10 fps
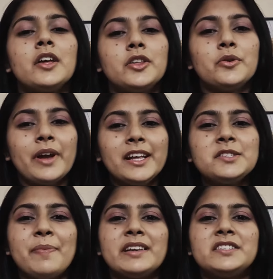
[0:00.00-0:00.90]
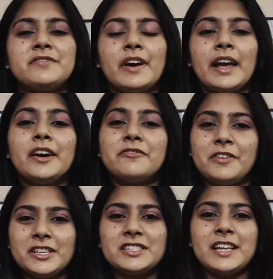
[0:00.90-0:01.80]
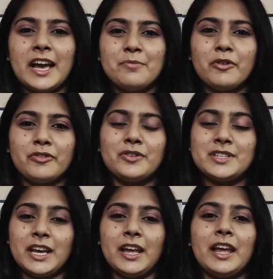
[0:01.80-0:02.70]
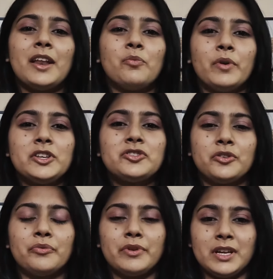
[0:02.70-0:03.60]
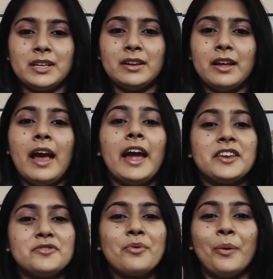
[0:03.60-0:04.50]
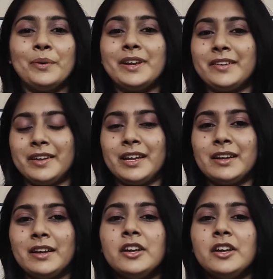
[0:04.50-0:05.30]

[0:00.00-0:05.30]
You can specify a fixed time of your day in which you read and you only read.